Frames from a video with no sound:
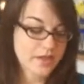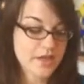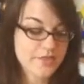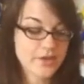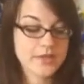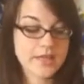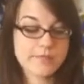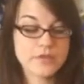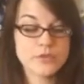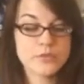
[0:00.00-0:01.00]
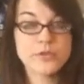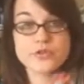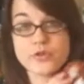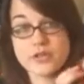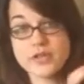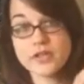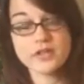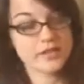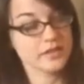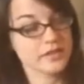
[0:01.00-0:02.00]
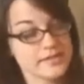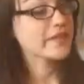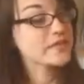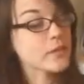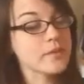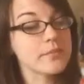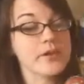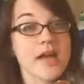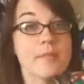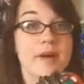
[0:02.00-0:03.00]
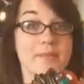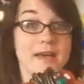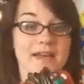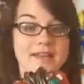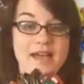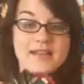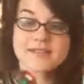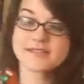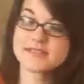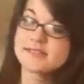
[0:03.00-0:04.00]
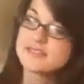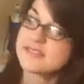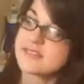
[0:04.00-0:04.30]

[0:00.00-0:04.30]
Another GameCube controller. This one put out by Mad Catz.